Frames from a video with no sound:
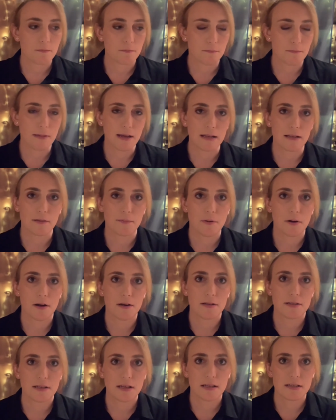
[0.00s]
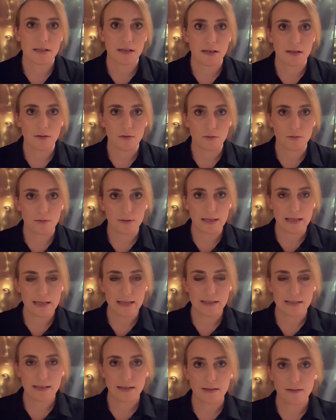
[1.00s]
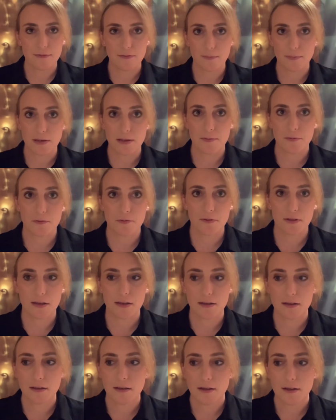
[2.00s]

make the process a little easier for people that